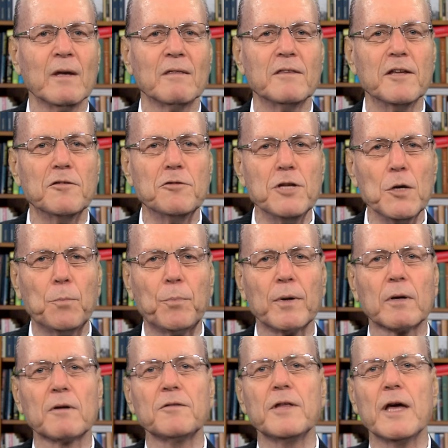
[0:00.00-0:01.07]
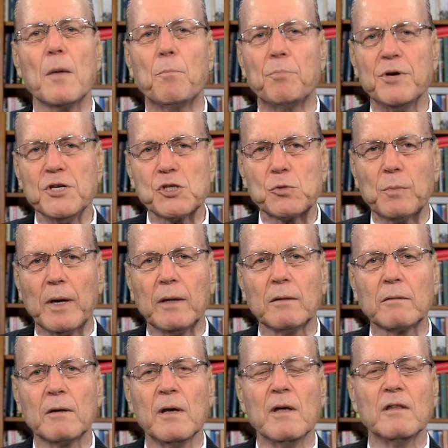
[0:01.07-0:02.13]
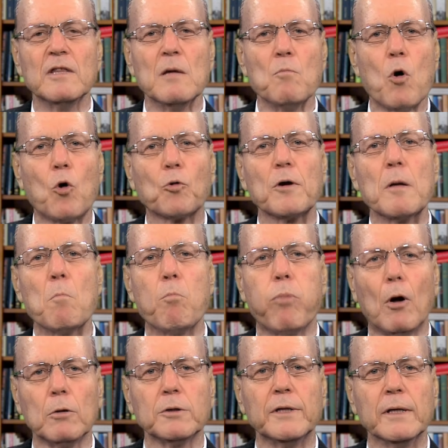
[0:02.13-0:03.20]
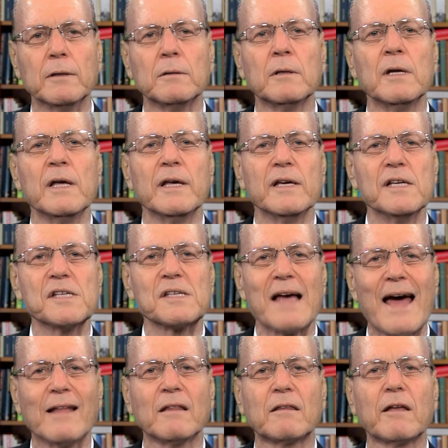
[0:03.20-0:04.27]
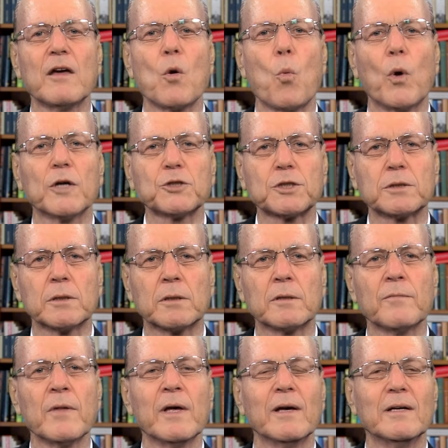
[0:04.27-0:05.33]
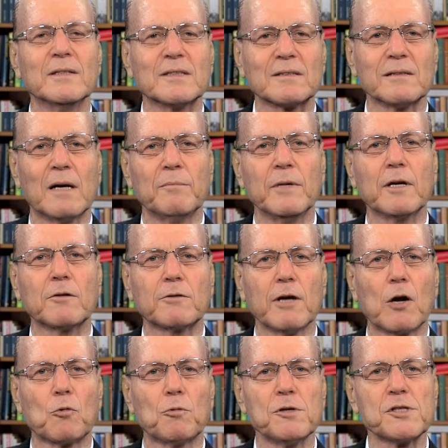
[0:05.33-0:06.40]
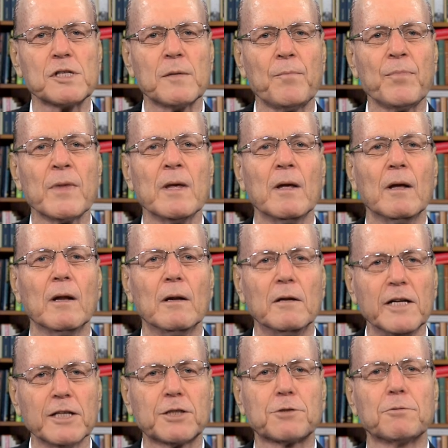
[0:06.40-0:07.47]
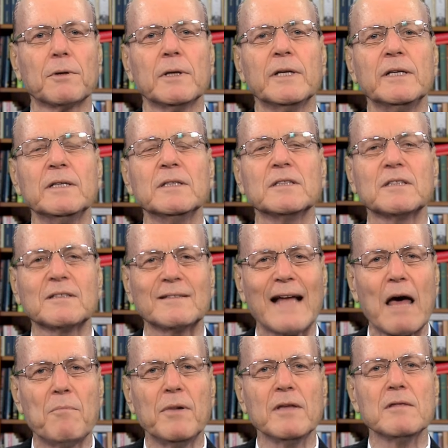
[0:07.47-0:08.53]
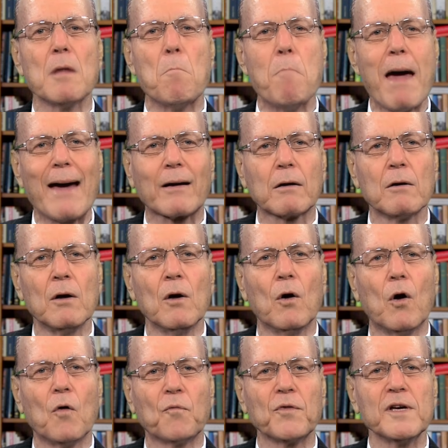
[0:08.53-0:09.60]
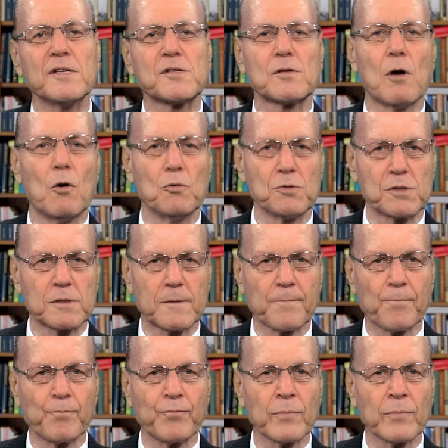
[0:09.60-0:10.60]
The deeper the appeasement, the more emboldened is anti-Western Islamic terrorism, literally stabbing the back of its host.